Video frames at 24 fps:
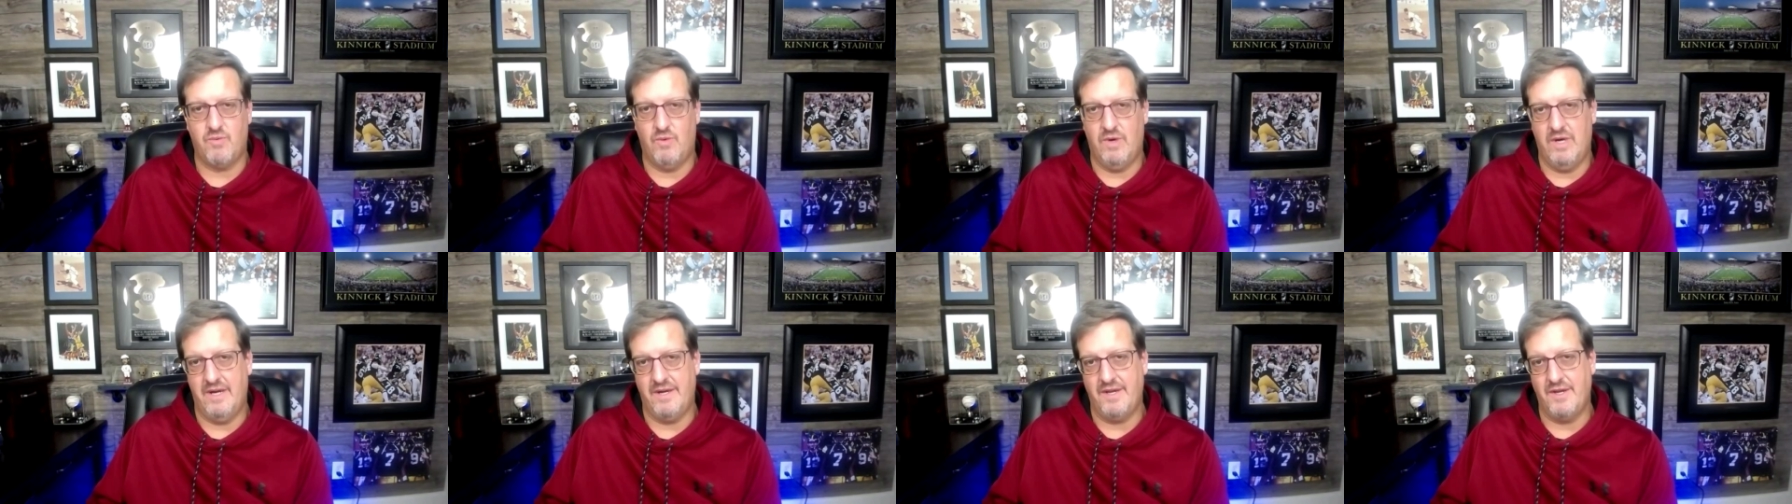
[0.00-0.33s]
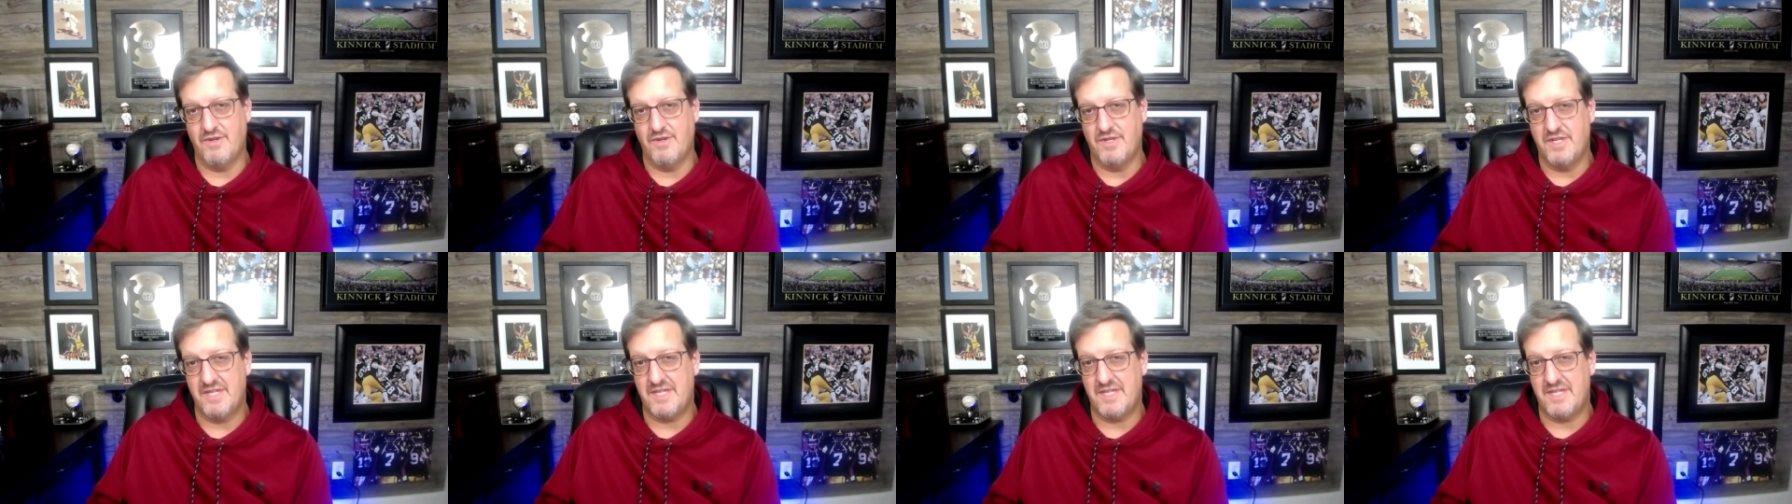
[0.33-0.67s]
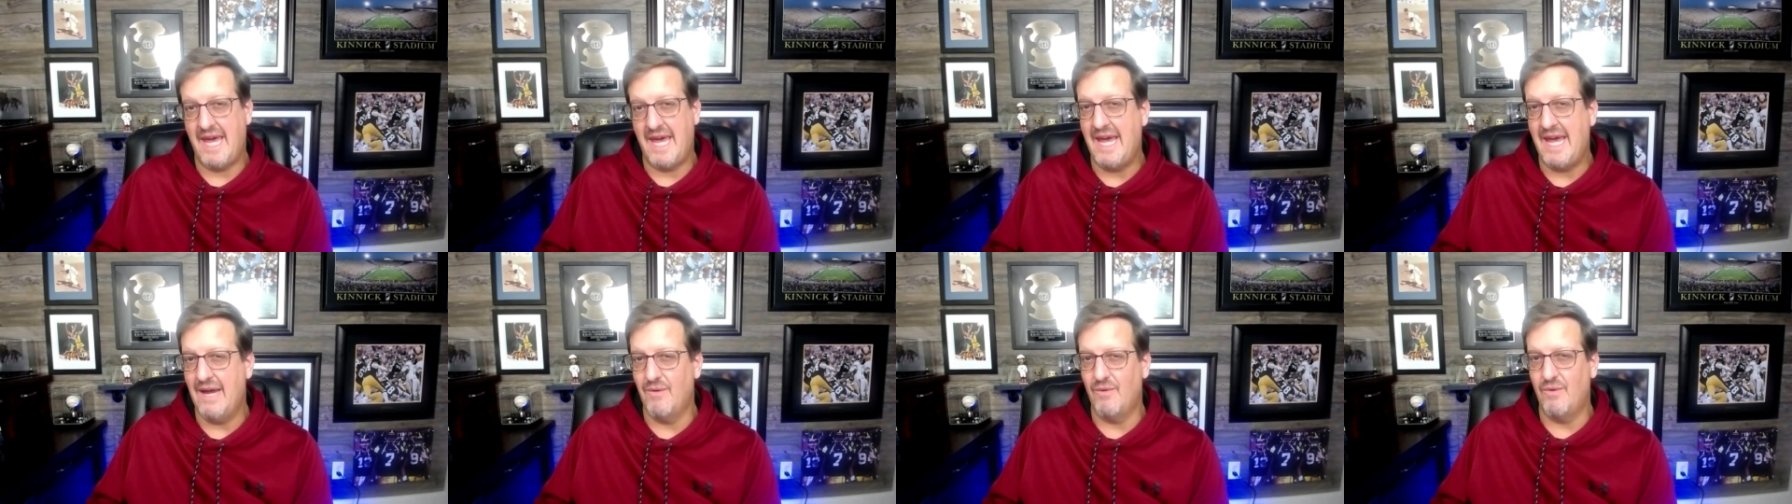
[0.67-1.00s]
where you just
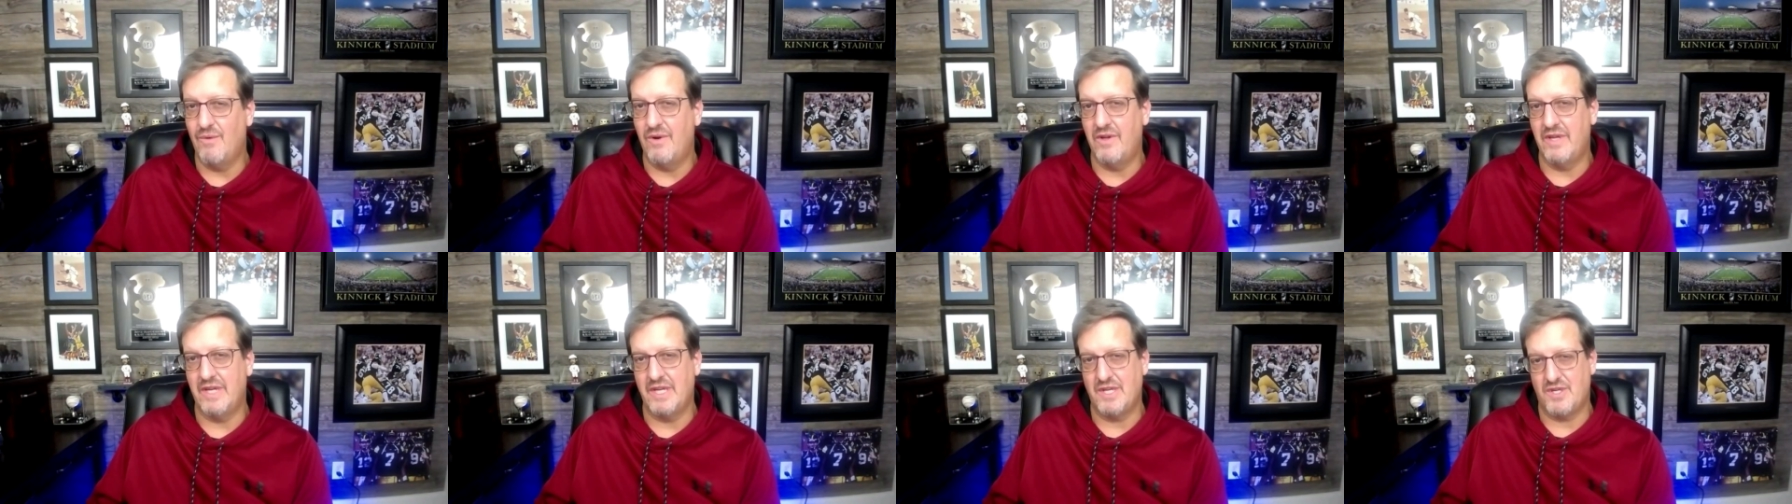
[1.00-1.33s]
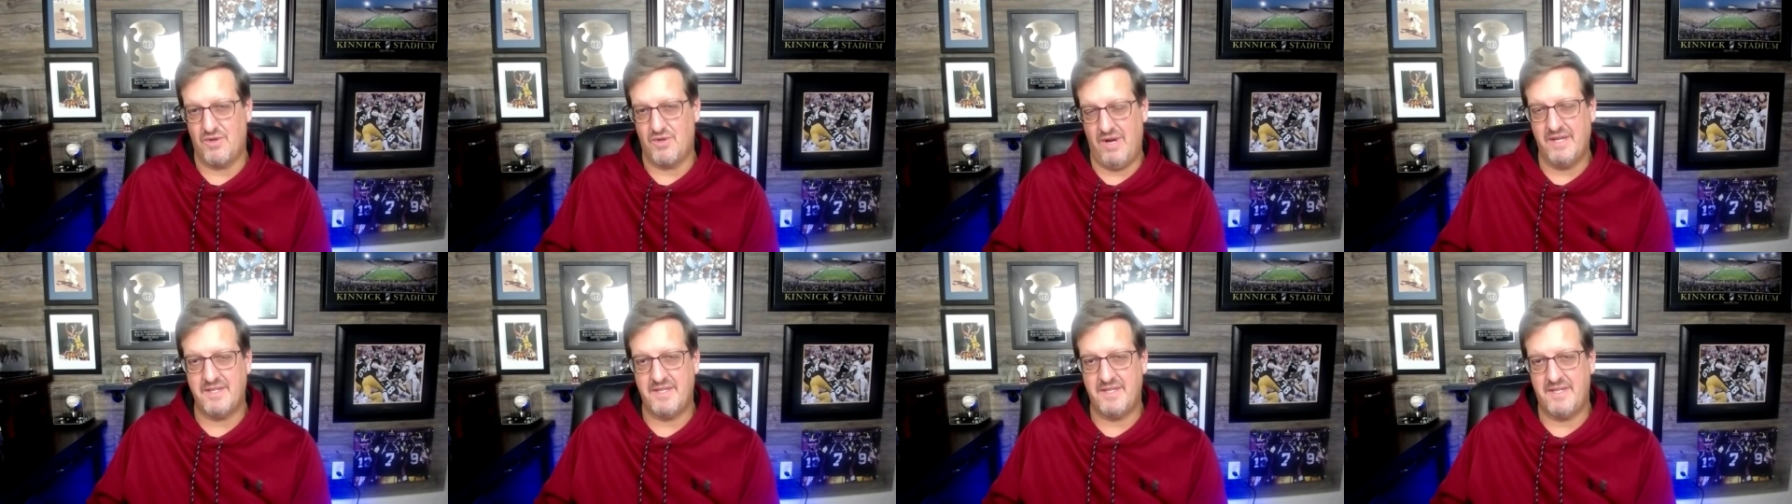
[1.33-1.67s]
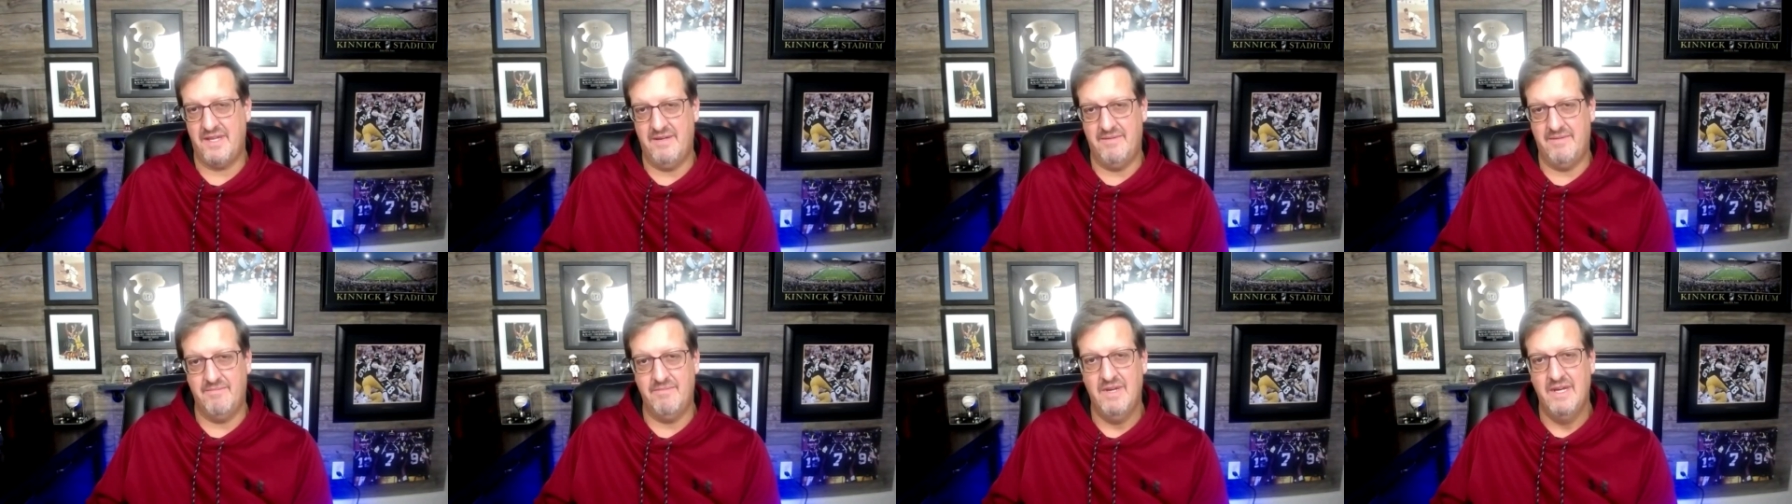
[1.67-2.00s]
can't really trust
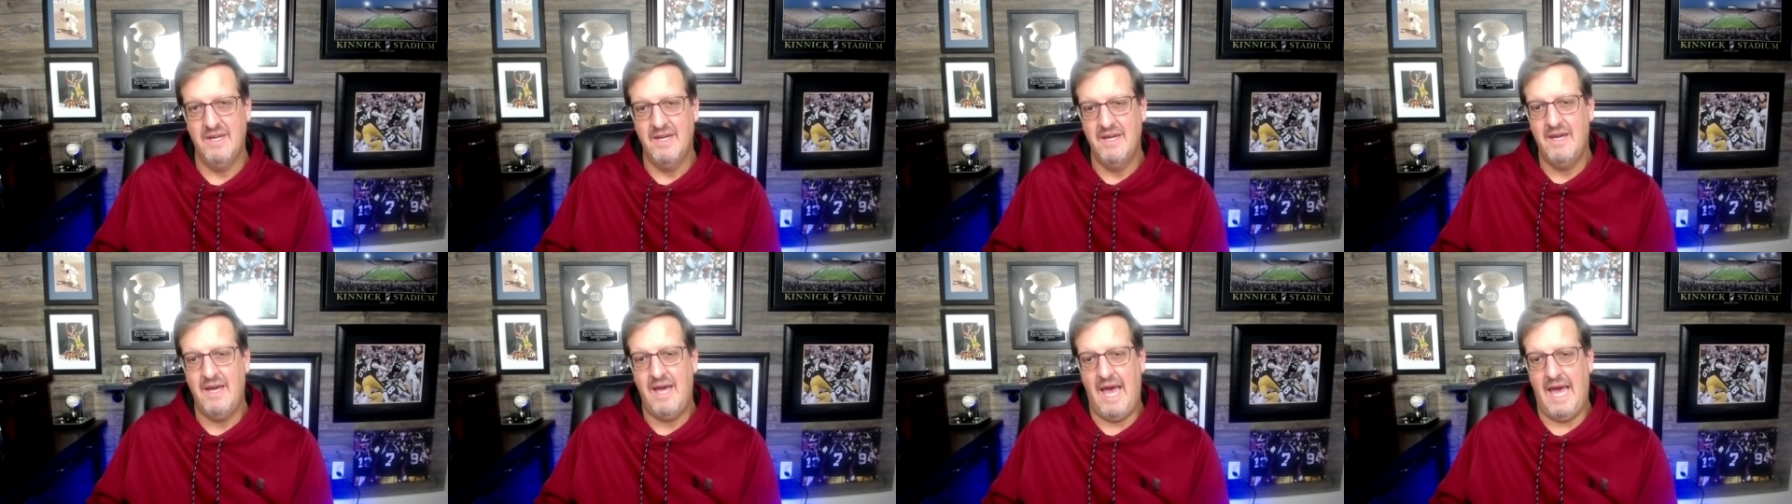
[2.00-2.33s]
them.